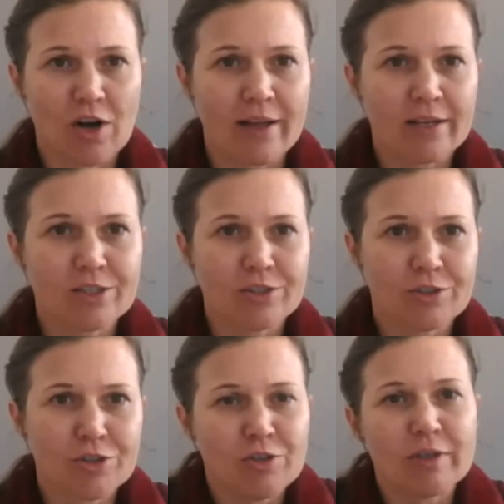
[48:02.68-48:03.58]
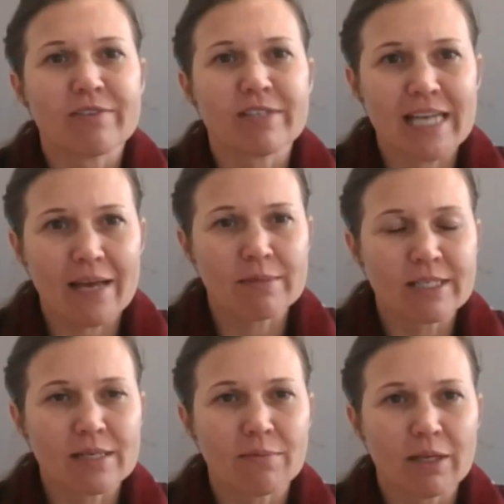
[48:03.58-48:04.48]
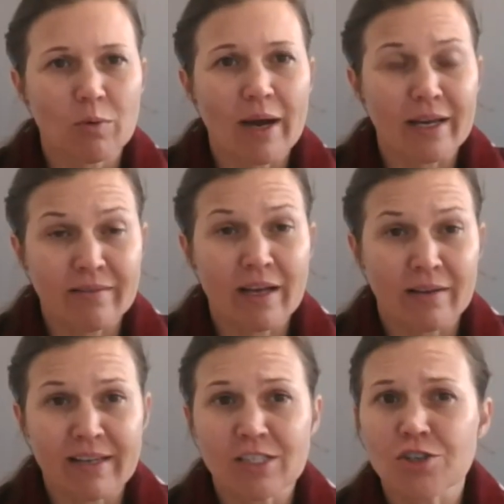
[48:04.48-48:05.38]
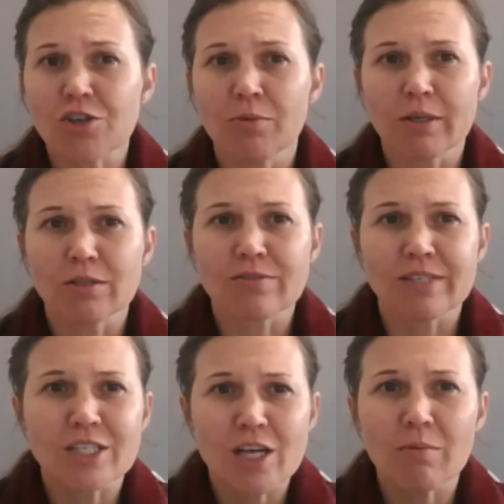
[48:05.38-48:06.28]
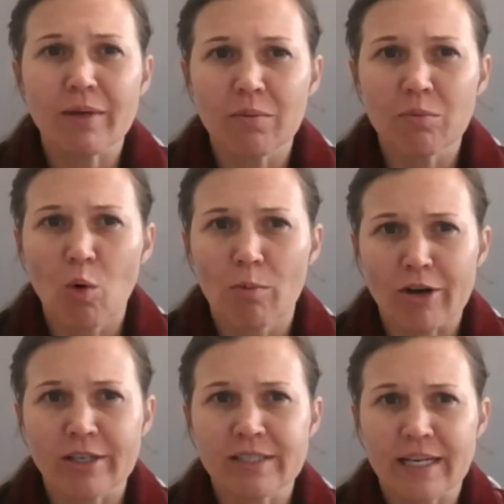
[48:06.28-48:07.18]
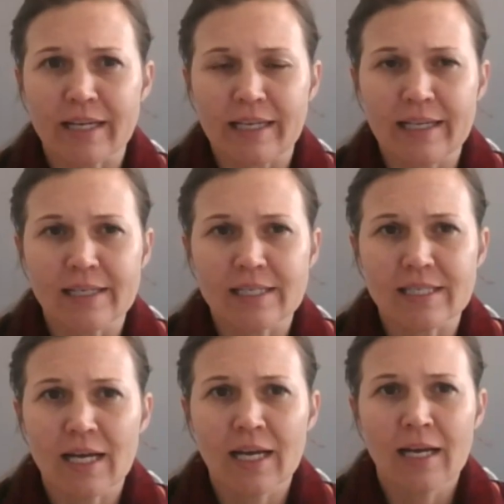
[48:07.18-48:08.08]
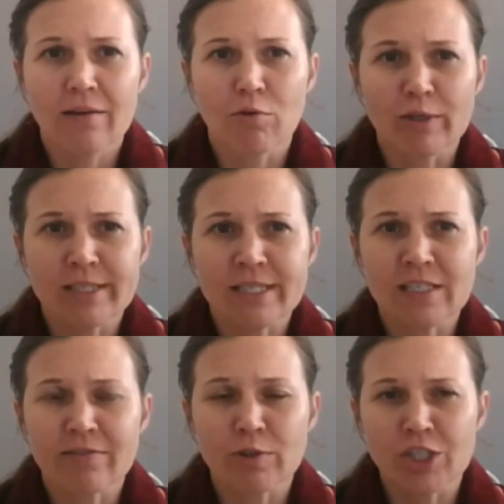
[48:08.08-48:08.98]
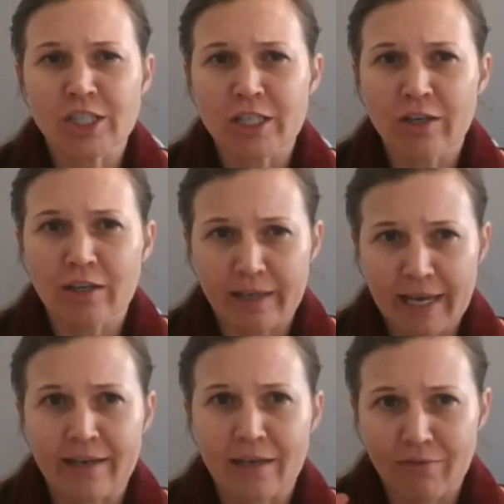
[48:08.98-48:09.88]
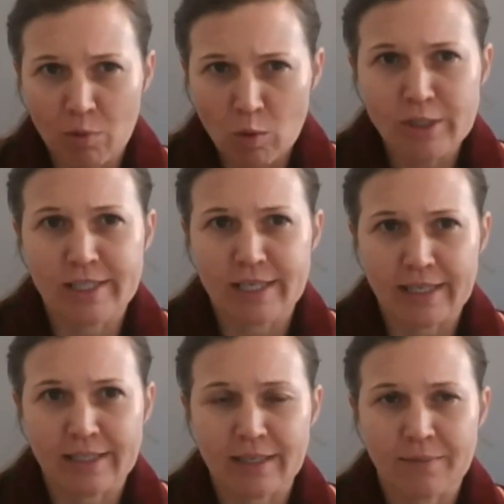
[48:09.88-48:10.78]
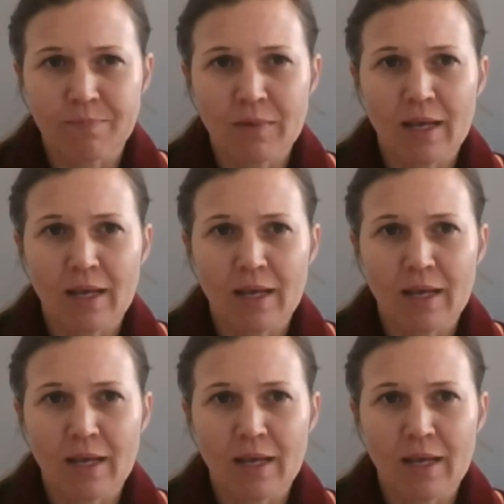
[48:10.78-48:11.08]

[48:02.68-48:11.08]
trying to do it the same in similar way. And that's true because there's so many more modern techniques. For instance, if we just look again at the water sector,